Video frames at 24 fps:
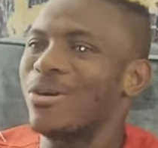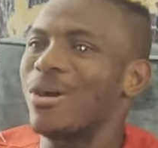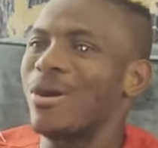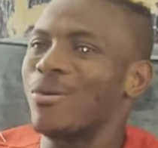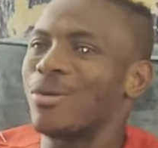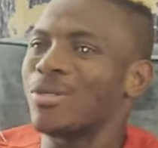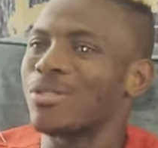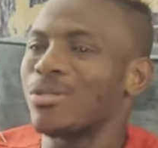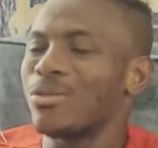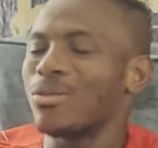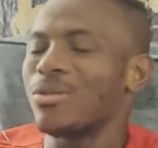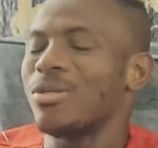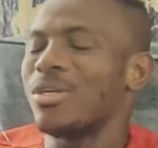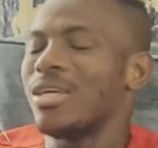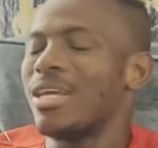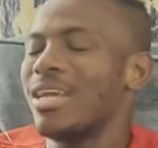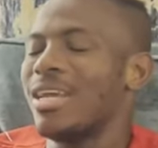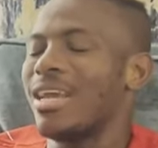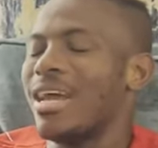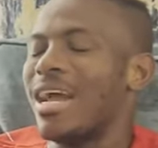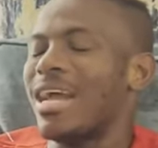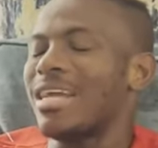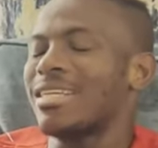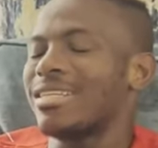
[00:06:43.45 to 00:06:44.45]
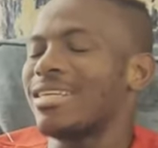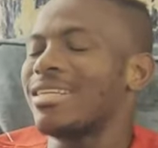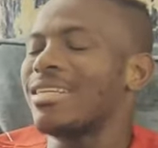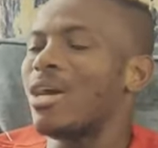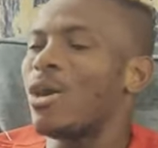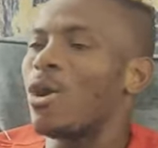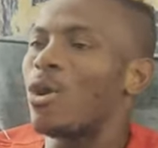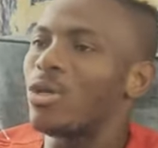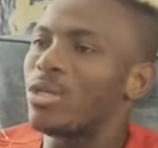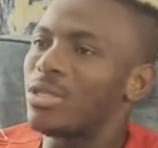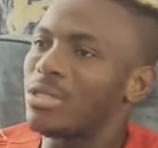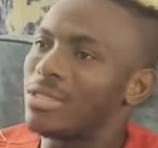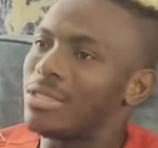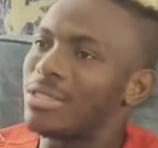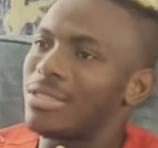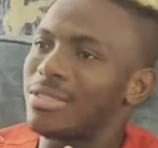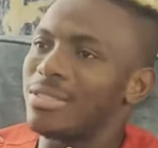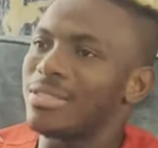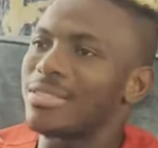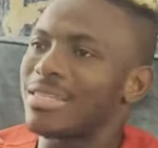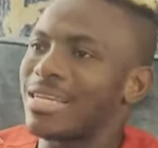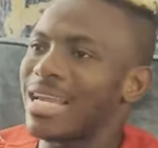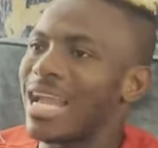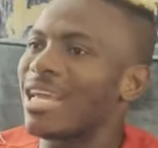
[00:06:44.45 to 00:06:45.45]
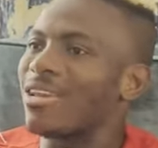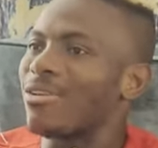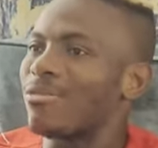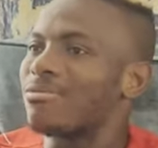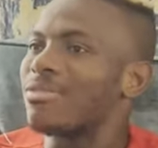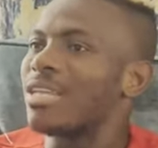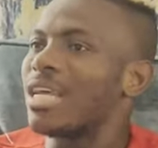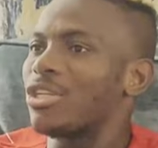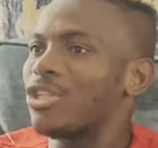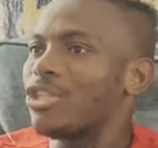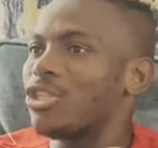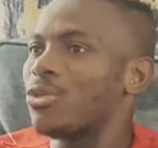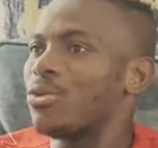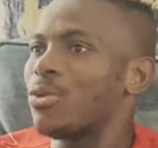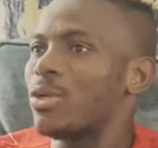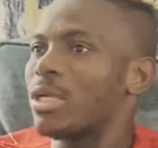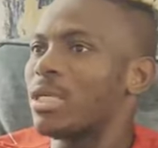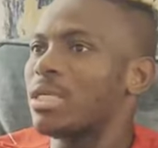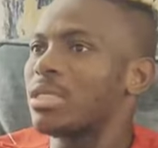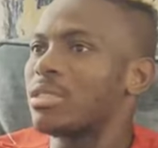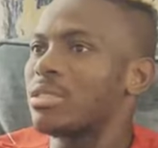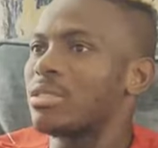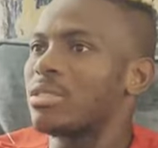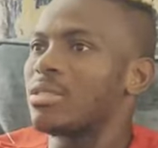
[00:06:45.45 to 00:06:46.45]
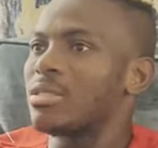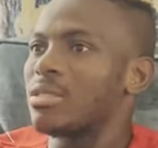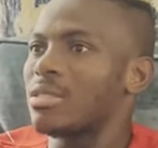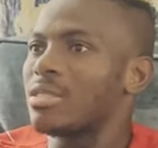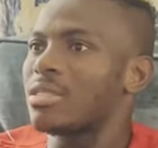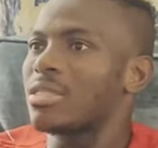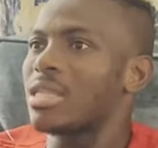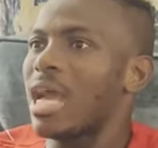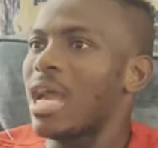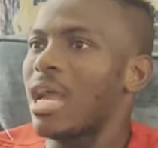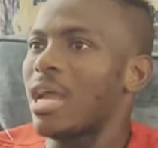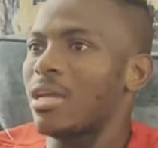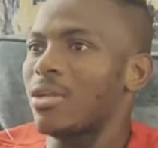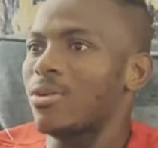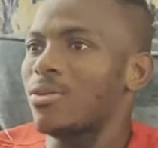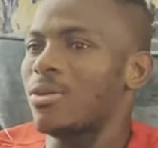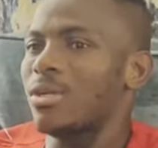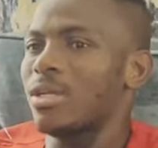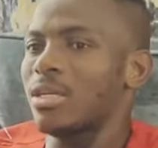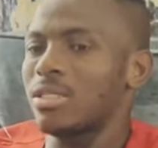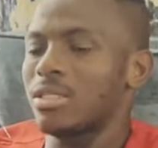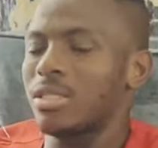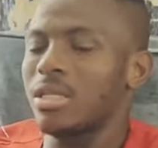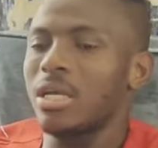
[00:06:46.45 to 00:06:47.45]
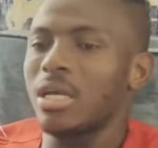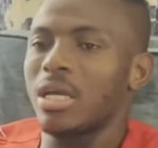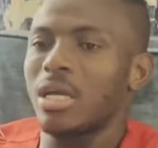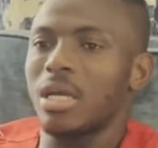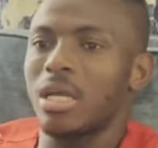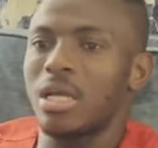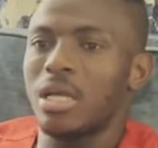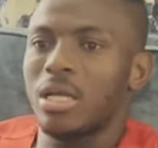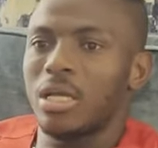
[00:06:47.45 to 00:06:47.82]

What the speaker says: I want to, I said, oh, it's kind of Nigerian style and all like that.